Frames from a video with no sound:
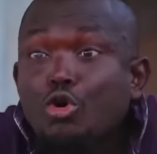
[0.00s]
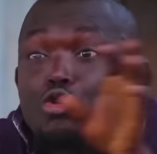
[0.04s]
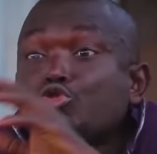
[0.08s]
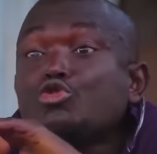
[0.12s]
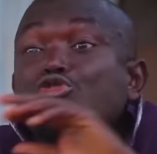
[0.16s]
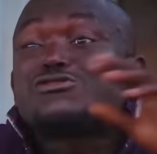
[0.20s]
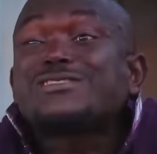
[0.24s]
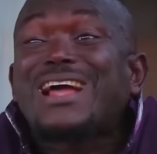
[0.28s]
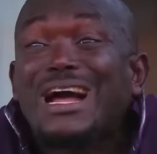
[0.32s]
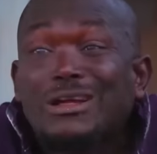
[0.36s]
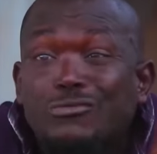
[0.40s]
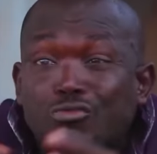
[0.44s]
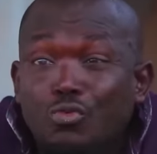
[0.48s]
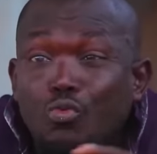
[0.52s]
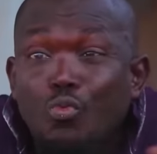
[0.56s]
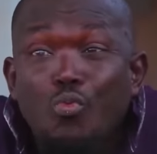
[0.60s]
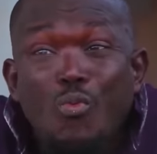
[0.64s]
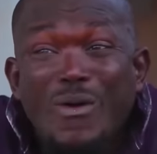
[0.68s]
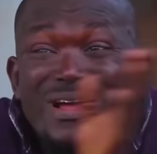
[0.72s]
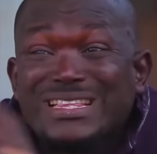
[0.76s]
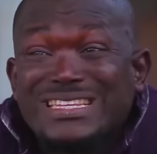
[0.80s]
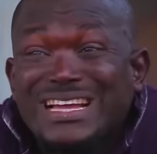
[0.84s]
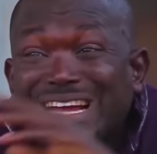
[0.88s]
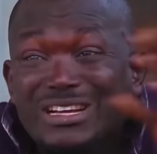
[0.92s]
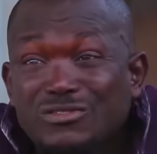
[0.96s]
All those
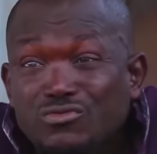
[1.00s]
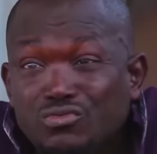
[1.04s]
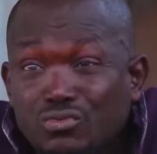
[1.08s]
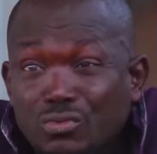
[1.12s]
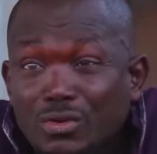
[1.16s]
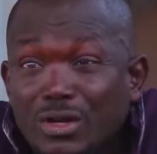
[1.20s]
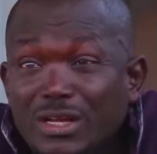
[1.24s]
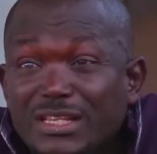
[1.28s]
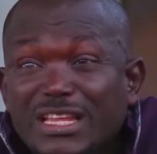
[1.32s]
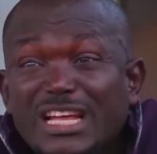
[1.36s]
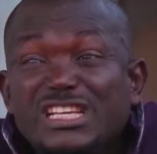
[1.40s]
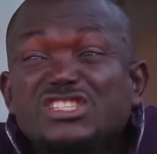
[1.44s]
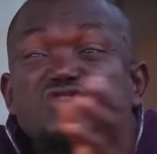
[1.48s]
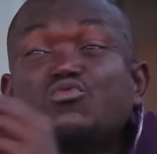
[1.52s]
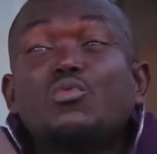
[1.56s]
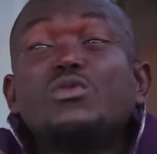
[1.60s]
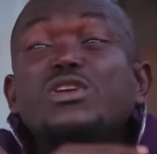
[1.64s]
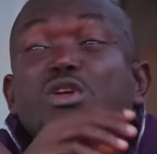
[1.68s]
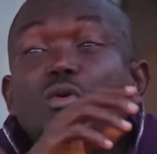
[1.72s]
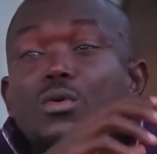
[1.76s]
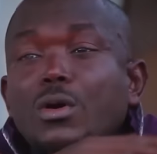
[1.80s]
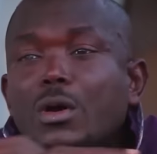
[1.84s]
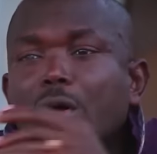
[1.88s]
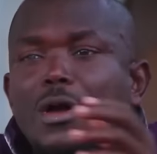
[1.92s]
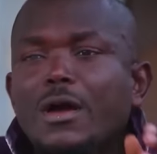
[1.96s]
cartoon, wet cartoon. That's
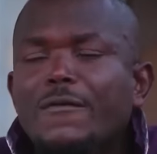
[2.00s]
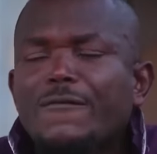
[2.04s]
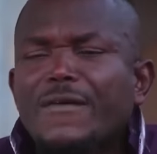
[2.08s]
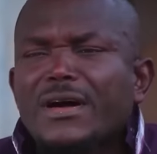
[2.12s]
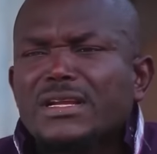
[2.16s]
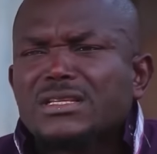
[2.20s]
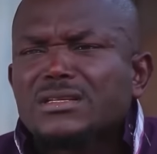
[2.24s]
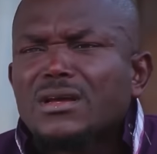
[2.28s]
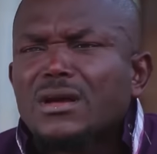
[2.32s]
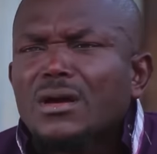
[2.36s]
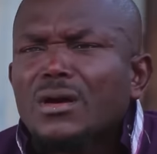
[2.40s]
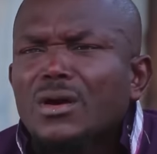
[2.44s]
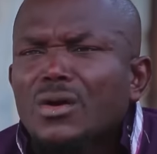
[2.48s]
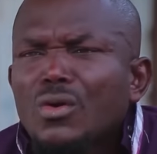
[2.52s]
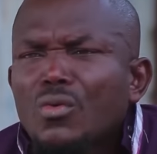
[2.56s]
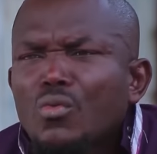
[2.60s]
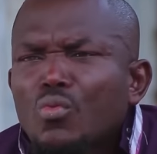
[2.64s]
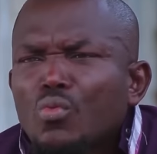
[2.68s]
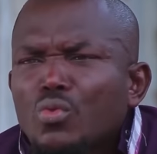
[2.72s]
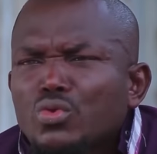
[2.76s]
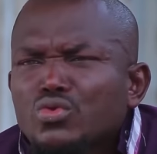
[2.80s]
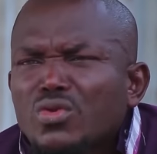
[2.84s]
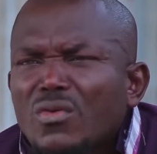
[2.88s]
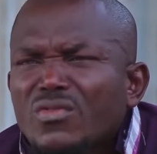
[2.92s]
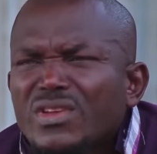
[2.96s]
what in fact,
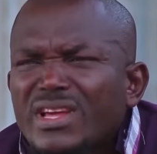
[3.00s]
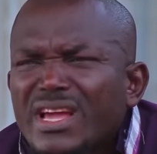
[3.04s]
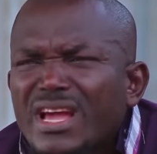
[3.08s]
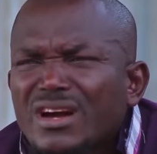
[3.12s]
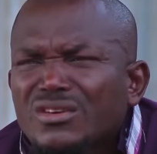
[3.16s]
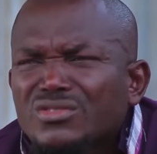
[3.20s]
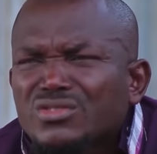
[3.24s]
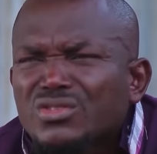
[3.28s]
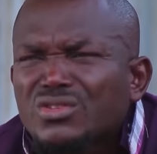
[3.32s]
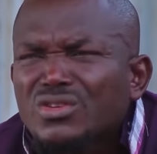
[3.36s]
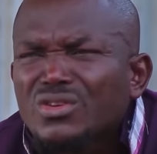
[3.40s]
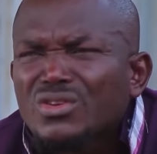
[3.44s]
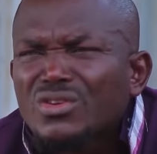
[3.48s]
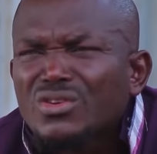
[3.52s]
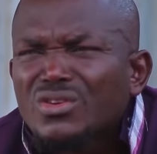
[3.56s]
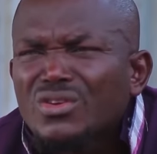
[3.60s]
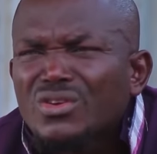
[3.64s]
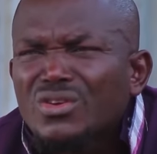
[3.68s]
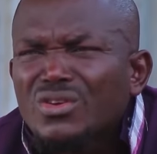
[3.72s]
which of the girls?